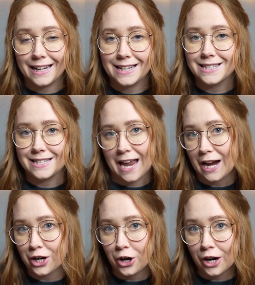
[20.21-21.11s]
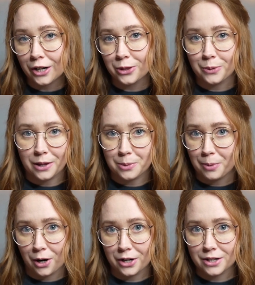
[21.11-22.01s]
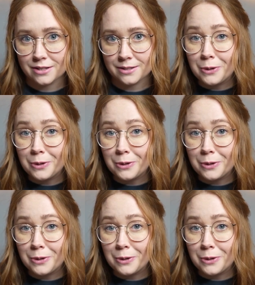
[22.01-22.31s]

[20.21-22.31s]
any snack cart throughout the parks.